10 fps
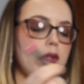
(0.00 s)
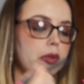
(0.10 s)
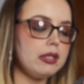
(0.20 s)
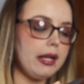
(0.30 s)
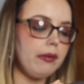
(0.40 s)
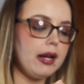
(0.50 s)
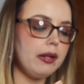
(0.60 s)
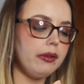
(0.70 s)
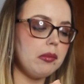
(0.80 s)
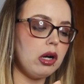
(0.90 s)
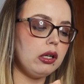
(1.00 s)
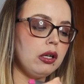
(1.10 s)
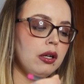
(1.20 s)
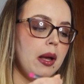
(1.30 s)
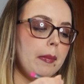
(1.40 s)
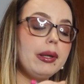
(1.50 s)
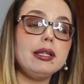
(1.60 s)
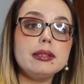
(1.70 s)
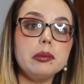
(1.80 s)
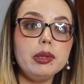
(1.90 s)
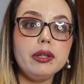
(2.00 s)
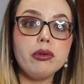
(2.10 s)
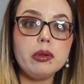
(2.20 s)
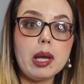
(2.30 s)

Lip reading: so it's like writing with a marker, but it doesn't bleed through the